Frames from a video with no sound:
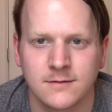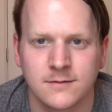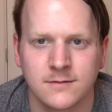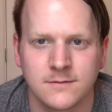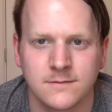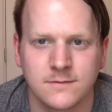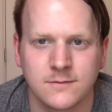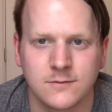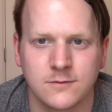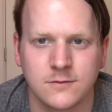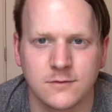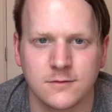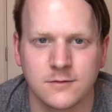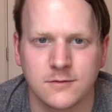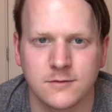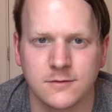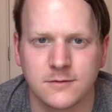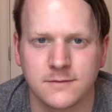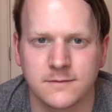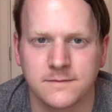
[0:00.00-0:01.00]

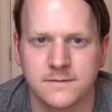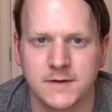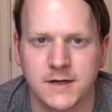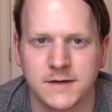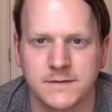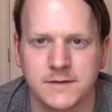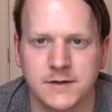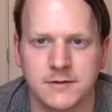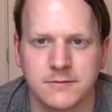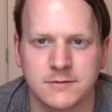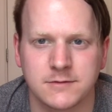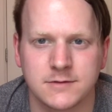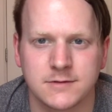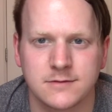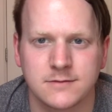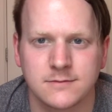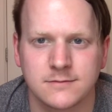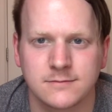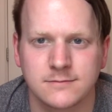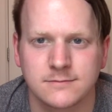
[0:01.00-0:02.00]
for 5 hours.
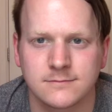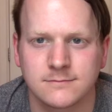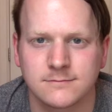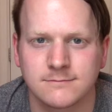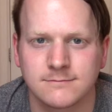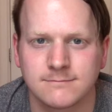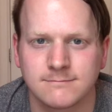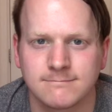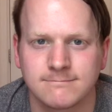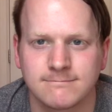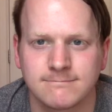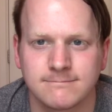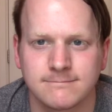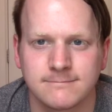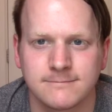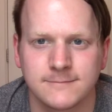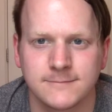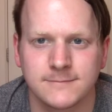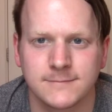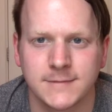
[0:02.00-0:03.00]

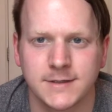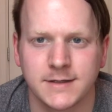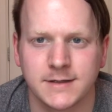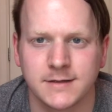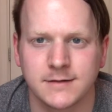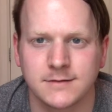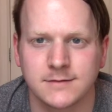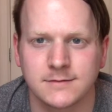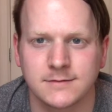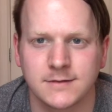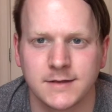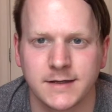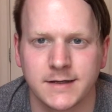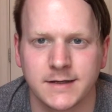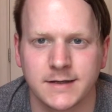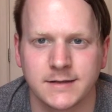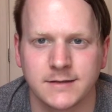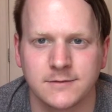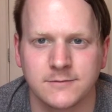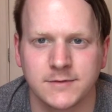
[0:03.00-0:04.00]
And I
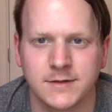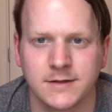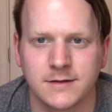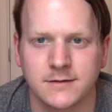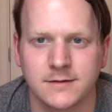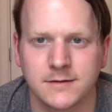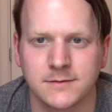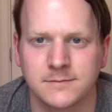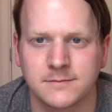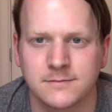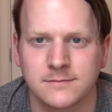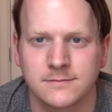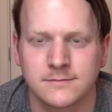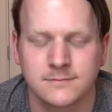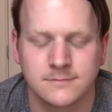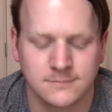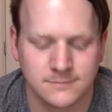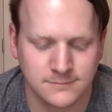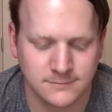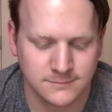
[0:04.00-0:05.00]
had to wait on them
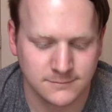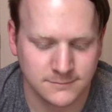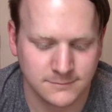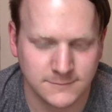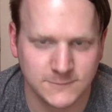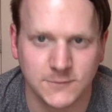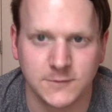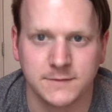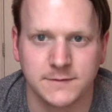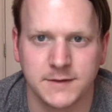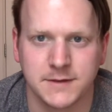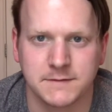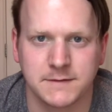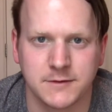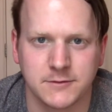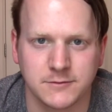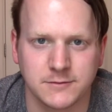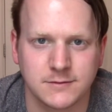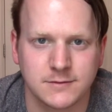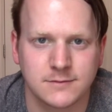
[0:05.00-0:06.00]
for 5
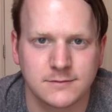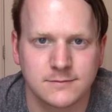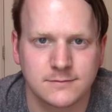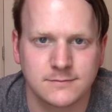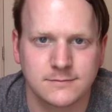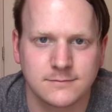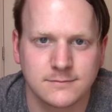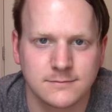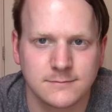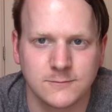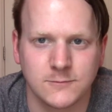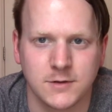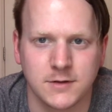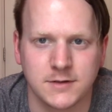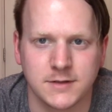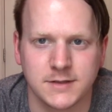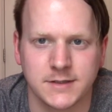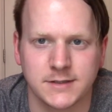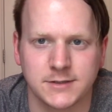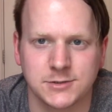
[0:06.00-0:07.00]
hours while
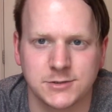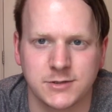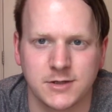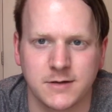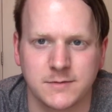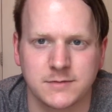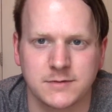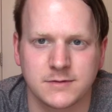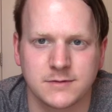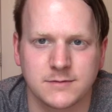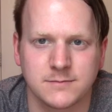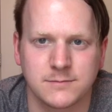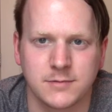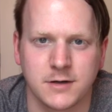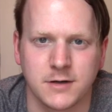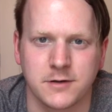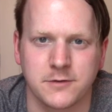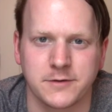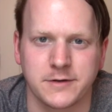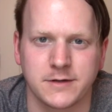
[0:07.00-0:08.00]
they shopped
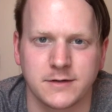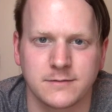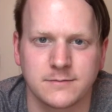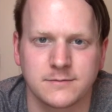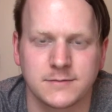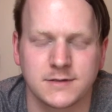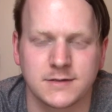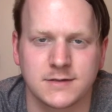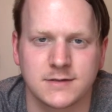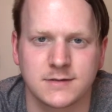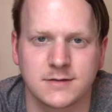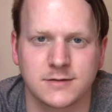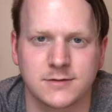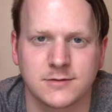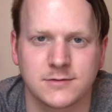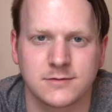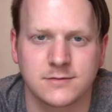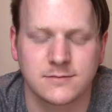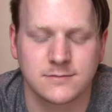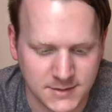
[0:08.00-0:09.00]
pottery and
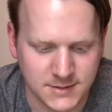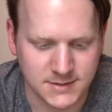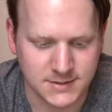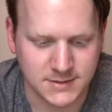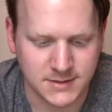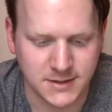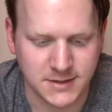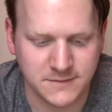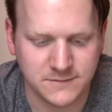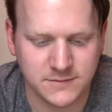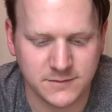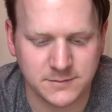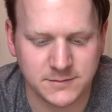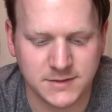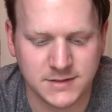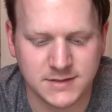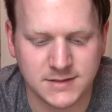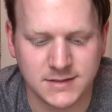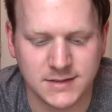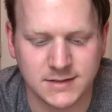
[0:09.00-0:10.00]
such. Aside from
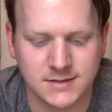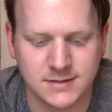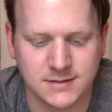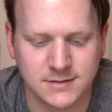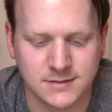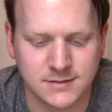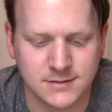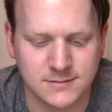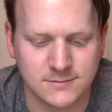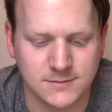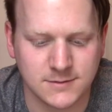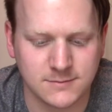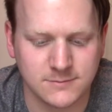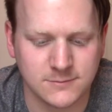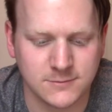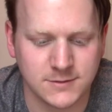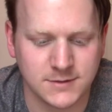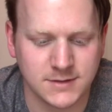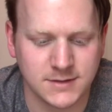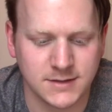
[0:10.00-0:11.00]
necessities, what
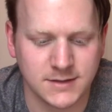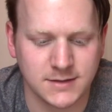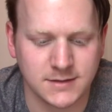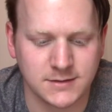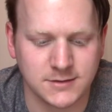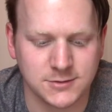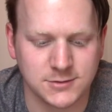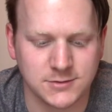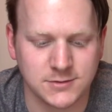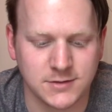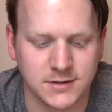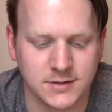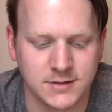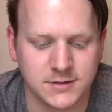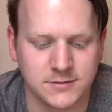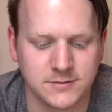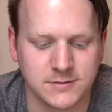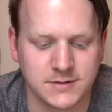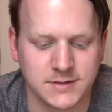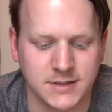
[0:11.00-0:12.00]
one thing could you not
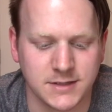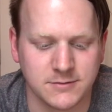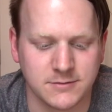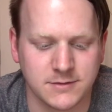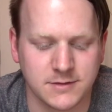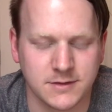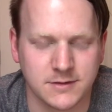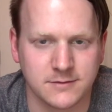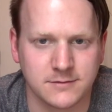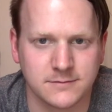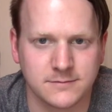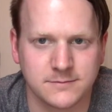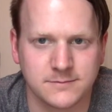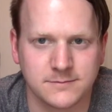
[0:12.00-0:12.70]
go a day without?